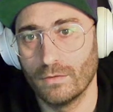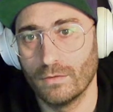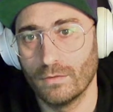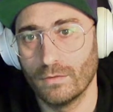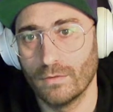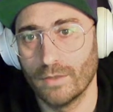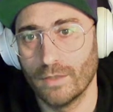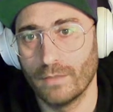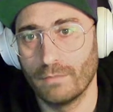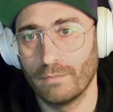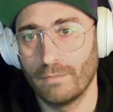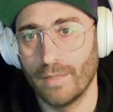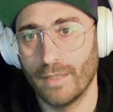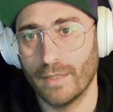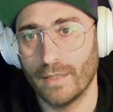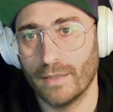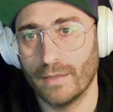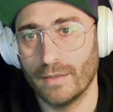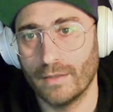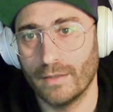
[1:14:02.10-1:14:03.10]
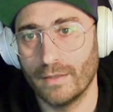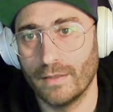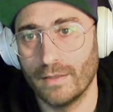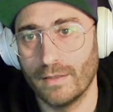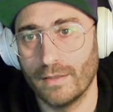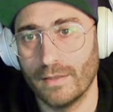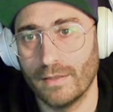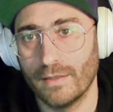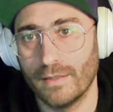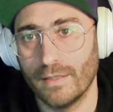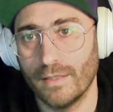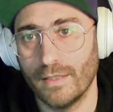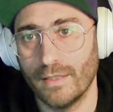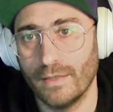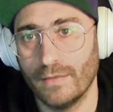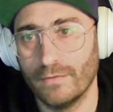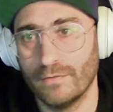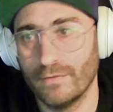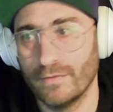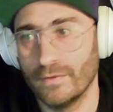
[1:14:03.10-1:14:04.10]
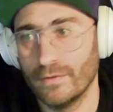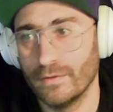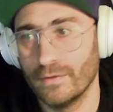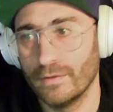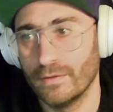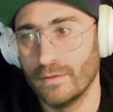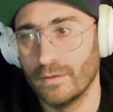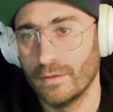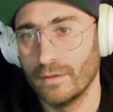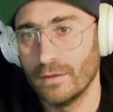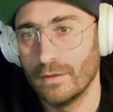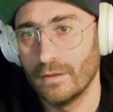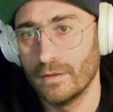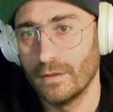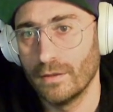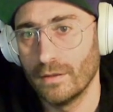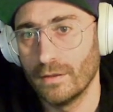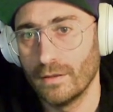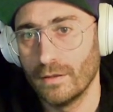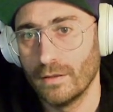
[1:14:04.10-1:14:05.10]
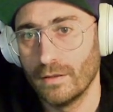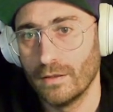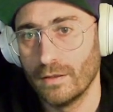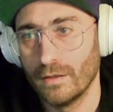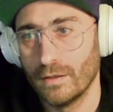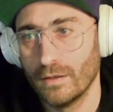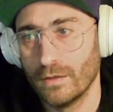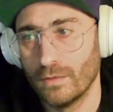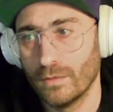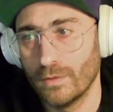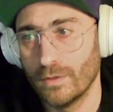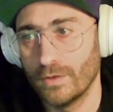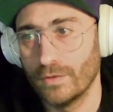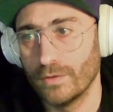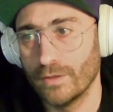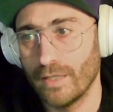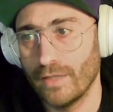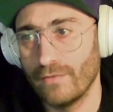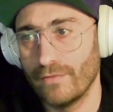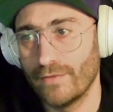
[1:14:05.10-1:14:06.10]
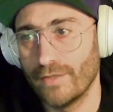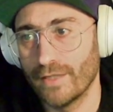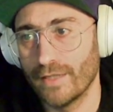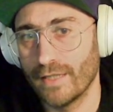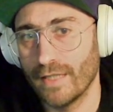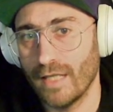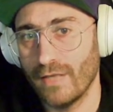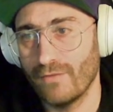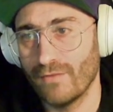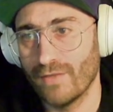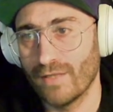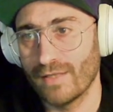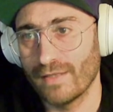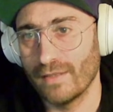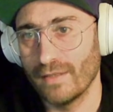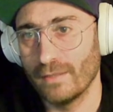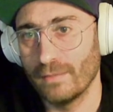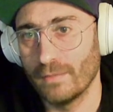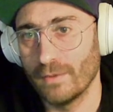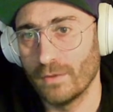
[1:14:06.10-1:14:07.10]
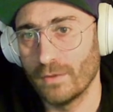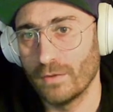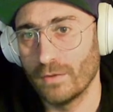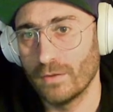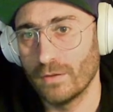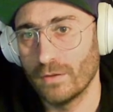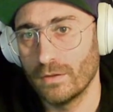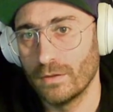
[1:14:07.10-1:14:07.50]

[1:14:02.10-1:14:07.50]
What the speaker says: we are back at this div. We don't have the canvas anymore.